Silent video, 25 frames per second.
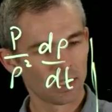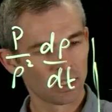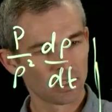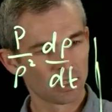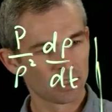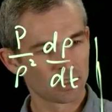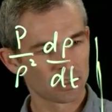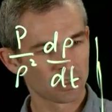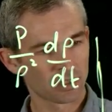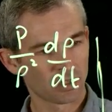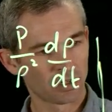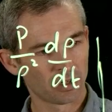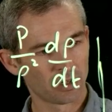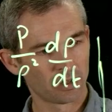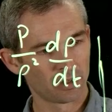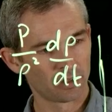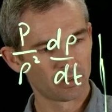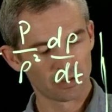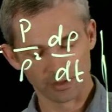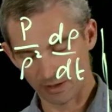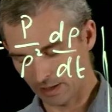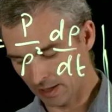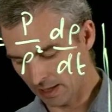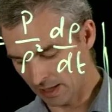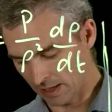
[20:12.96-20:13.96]
So
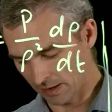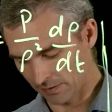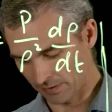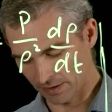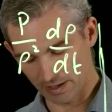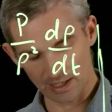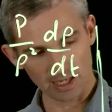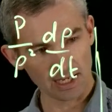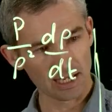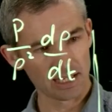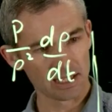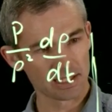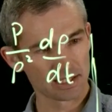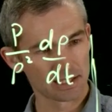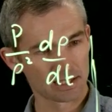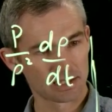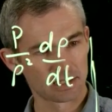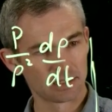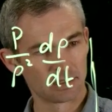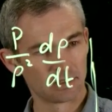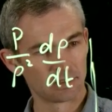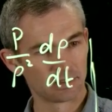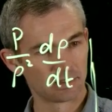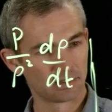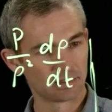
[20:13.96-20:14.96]
the case
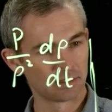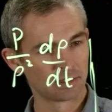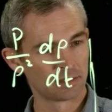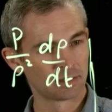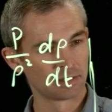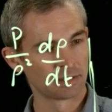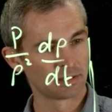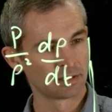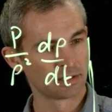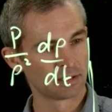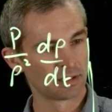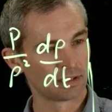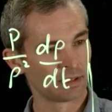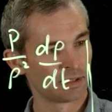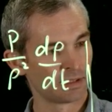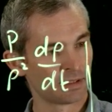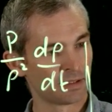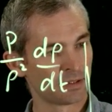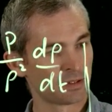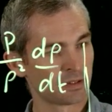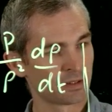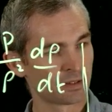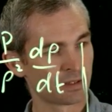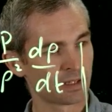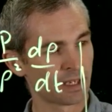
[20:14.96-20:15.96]

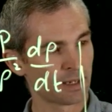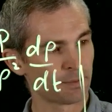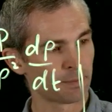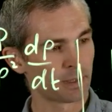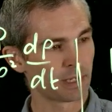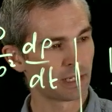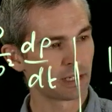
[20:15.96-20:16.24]
gamma